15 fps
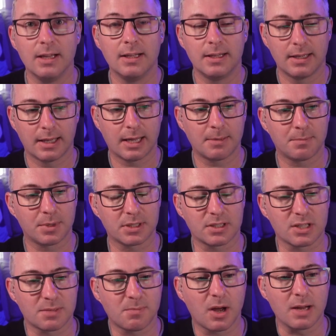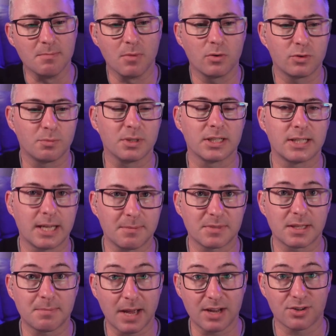but despite multiple attempts,
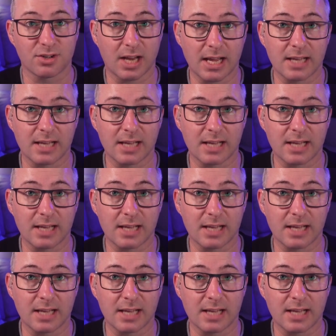the patient has